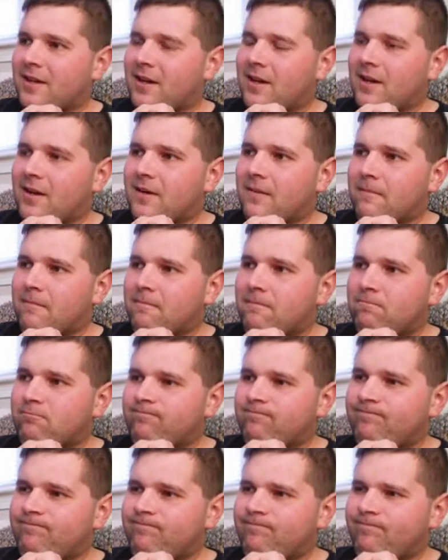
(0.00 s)

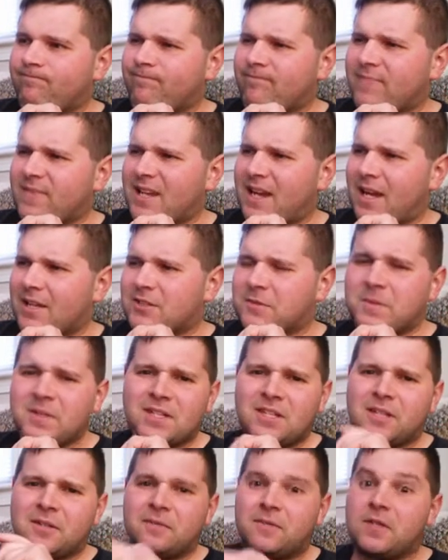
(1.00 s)
And
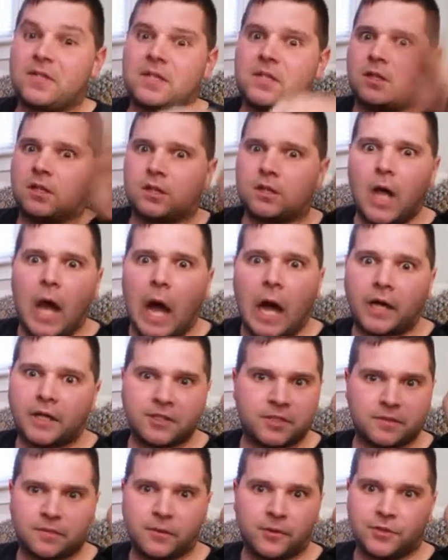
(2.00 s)
speaking of the
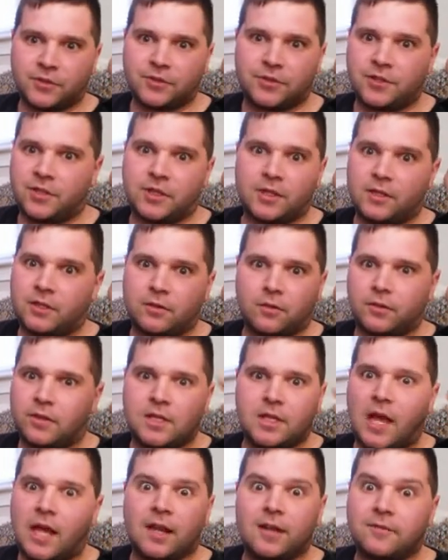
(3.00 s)
controversy, or
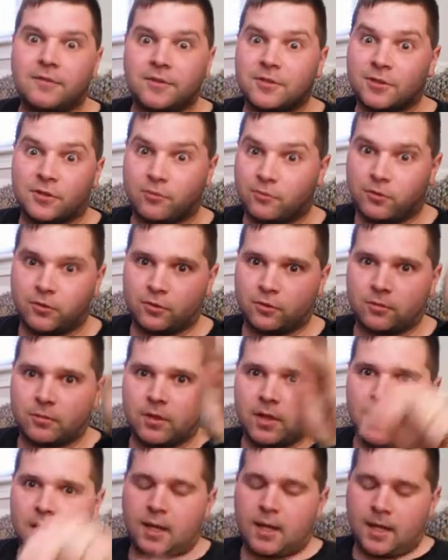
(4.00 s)
the elephant in the
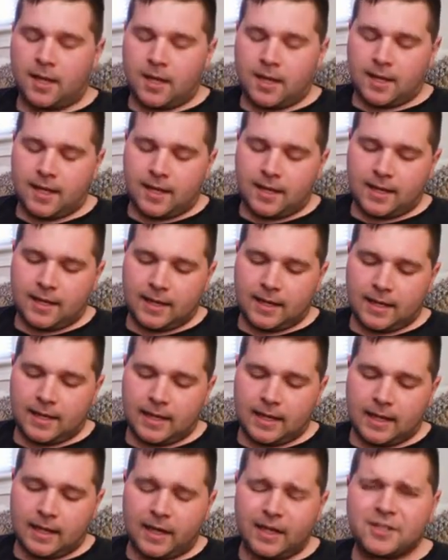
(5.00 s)
room,
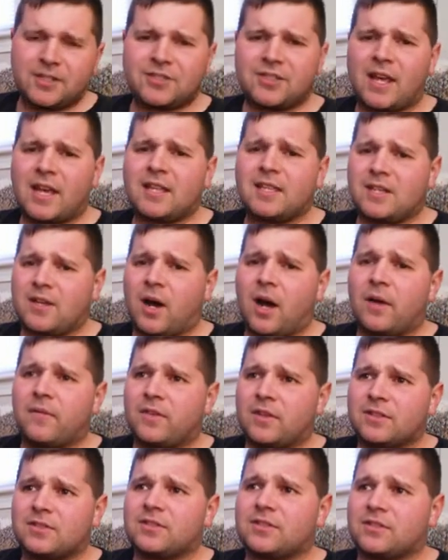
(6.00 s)
can I just add the
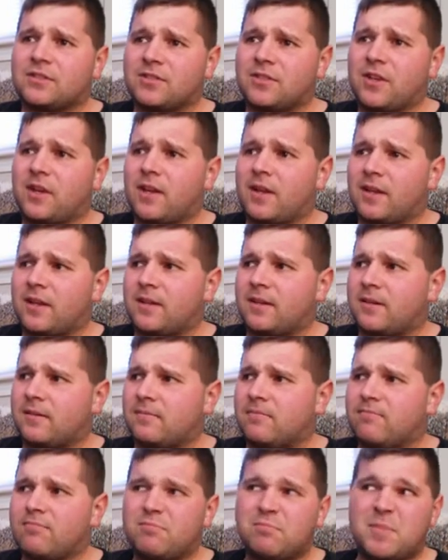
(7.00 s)
obvious and
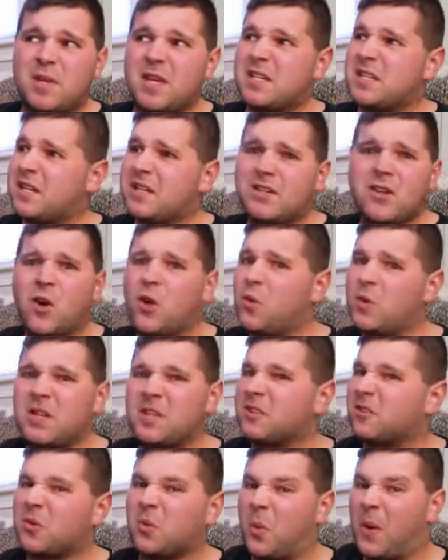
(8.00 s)
say, it can go
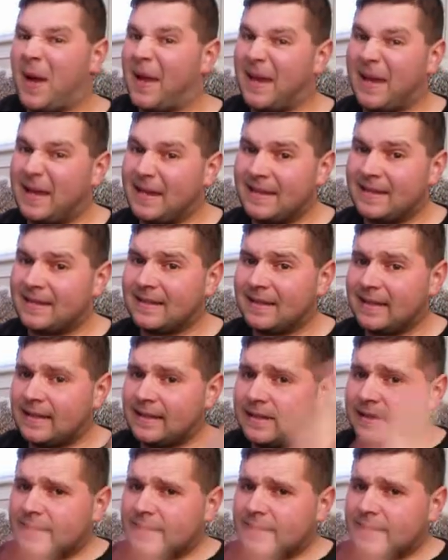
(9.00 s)
either way.